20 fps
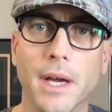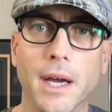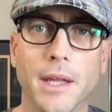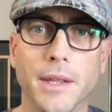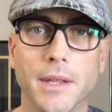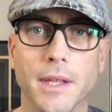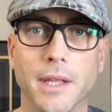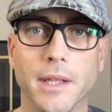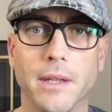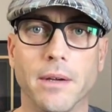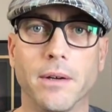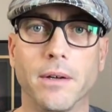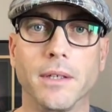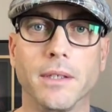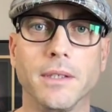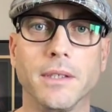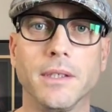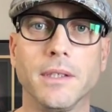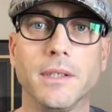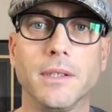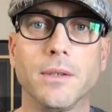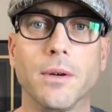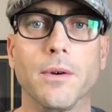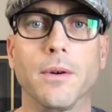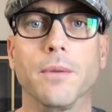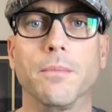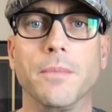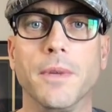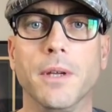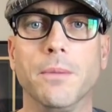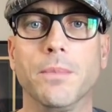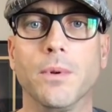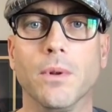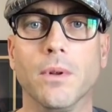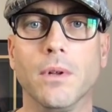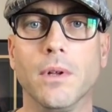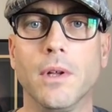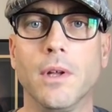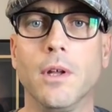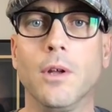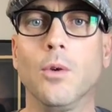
I think there are certain people